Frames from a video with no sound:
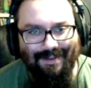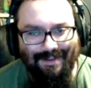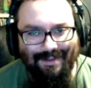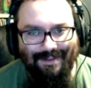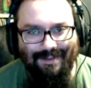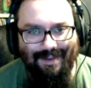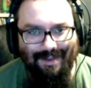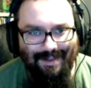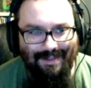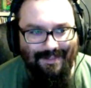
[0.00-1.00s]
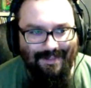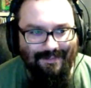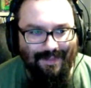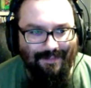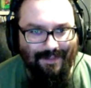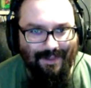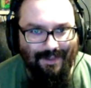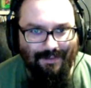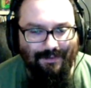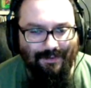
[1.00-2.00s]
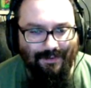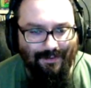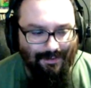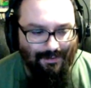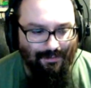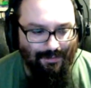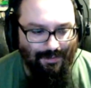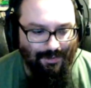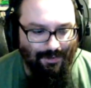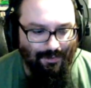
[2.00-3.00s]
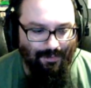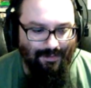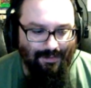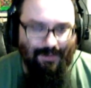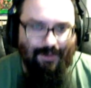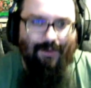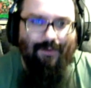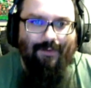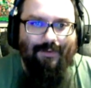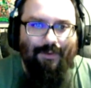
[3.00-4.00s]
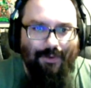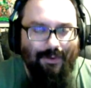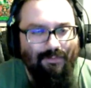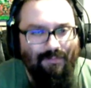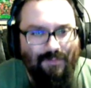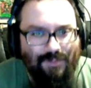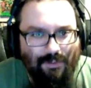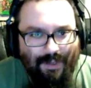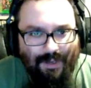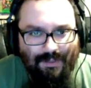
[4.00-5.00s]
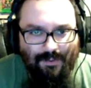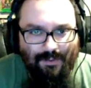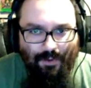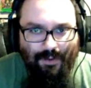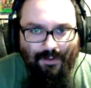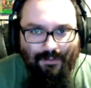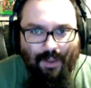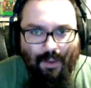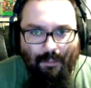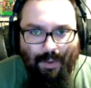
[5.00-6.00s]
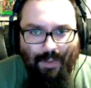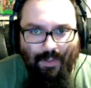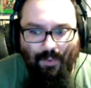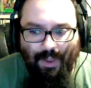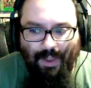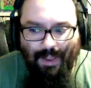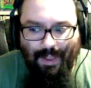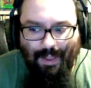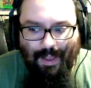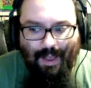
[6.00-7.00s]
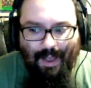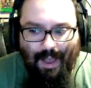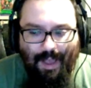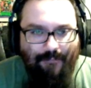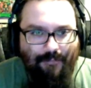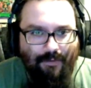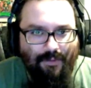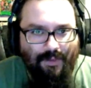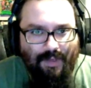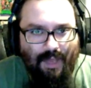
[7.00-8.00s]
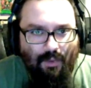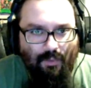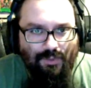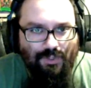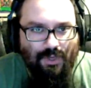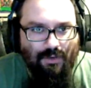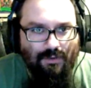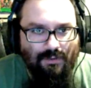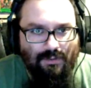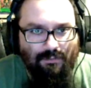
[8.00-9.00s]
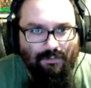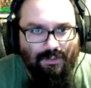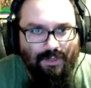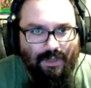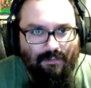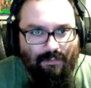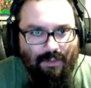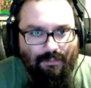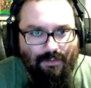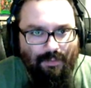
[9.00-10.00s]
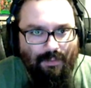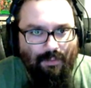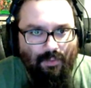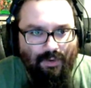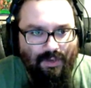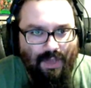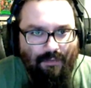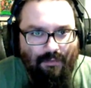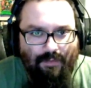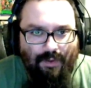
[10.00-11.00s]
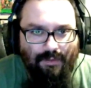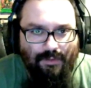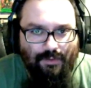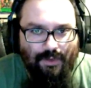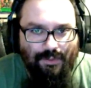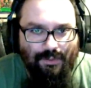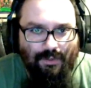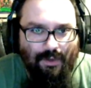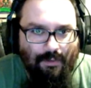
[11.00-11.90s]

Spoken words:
Yeah, and then at the end, when you're gonna show my guys where there is. By the way, I filled the canal with sharks to protect people, so people wouldn't dive and find this treasure.